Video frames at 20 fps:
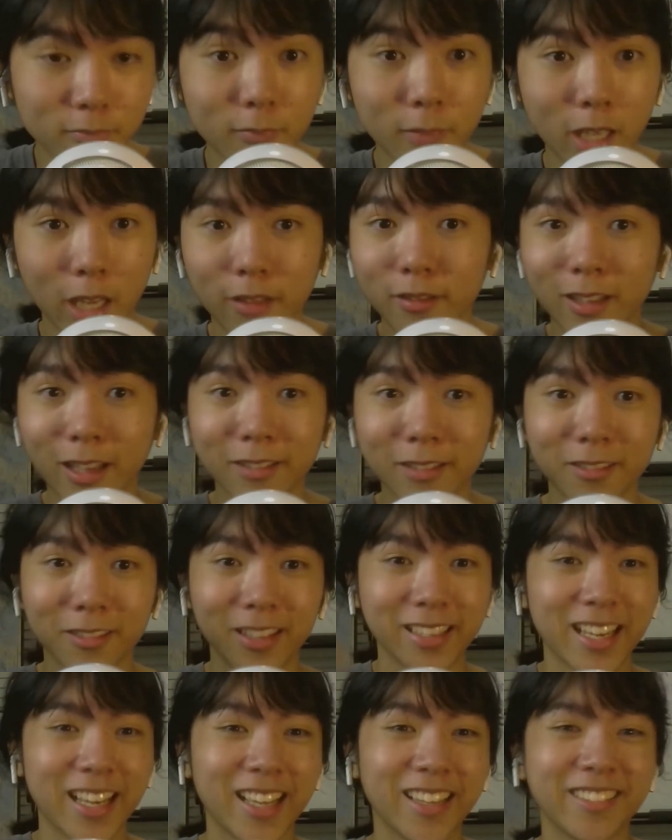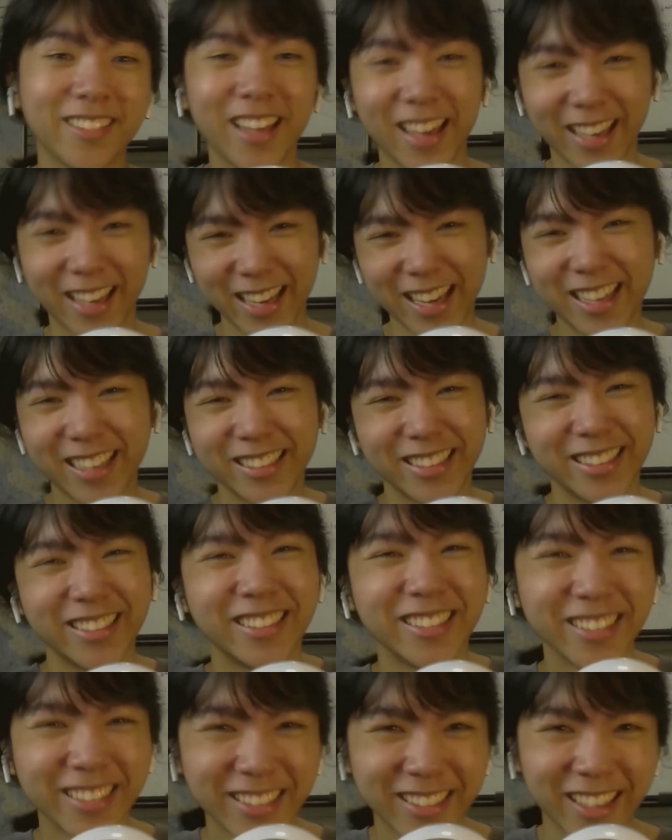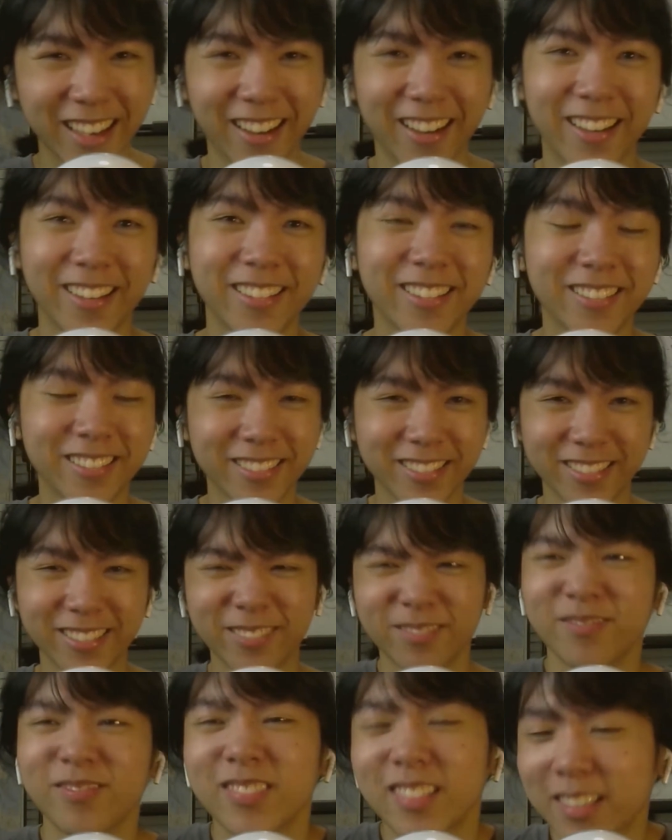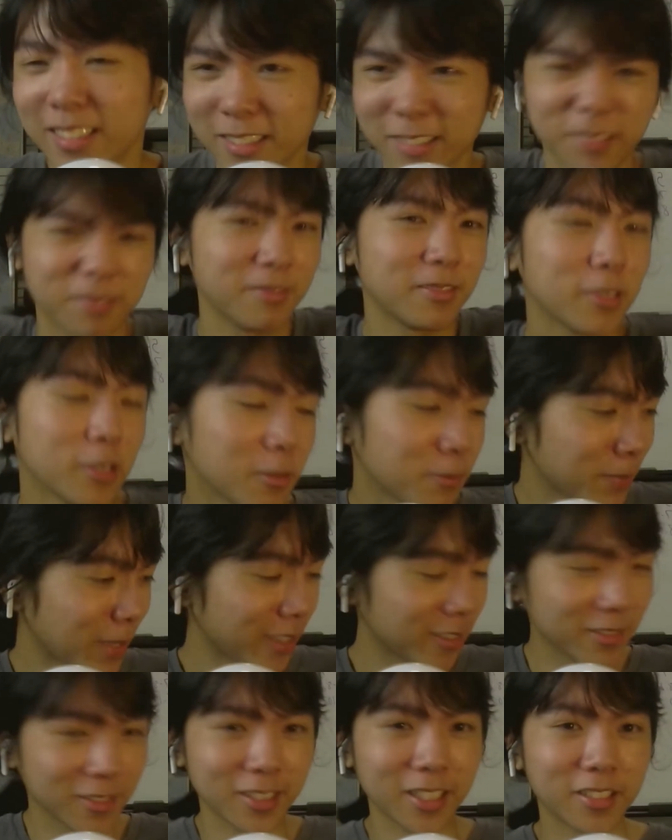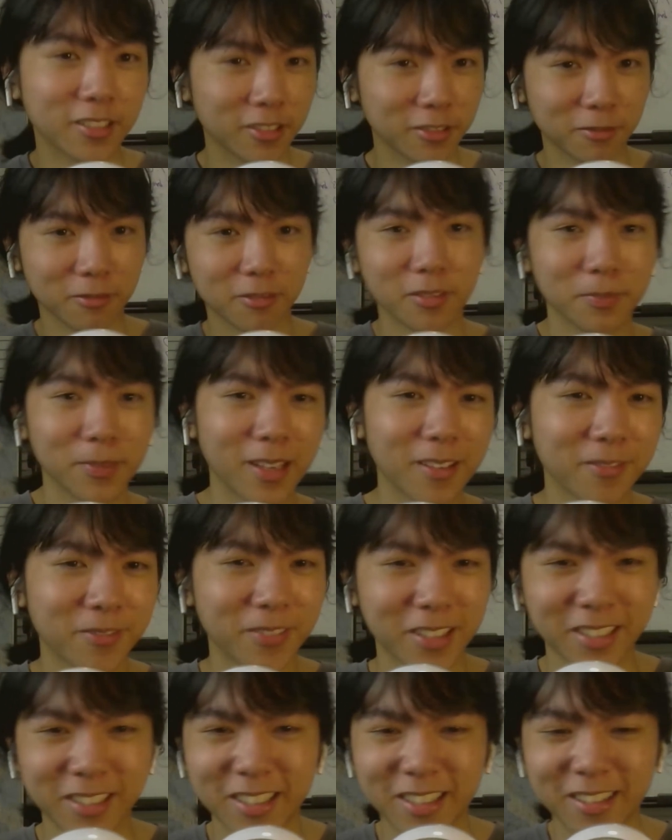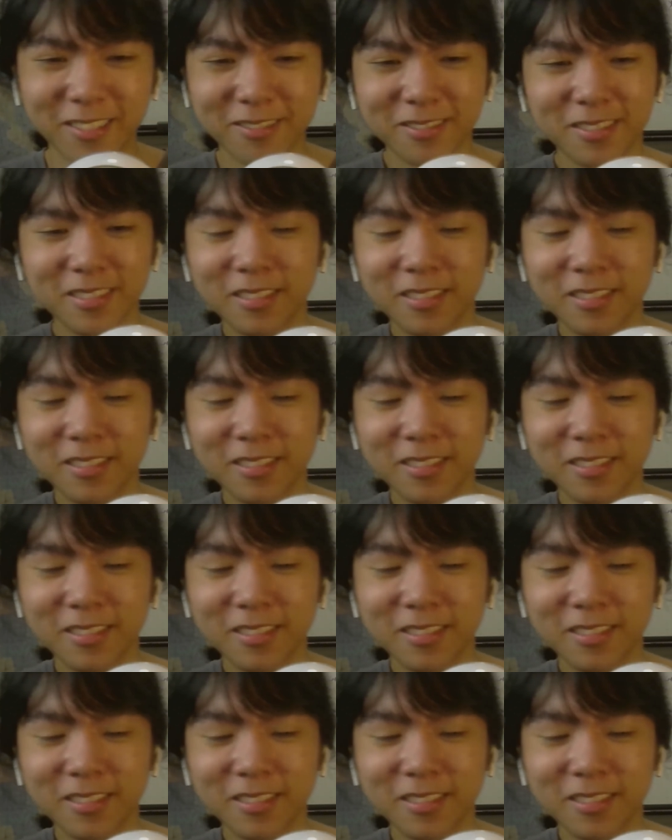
That's all I gotta say. Alright, you go back on Genshin or something, I don't fucking know.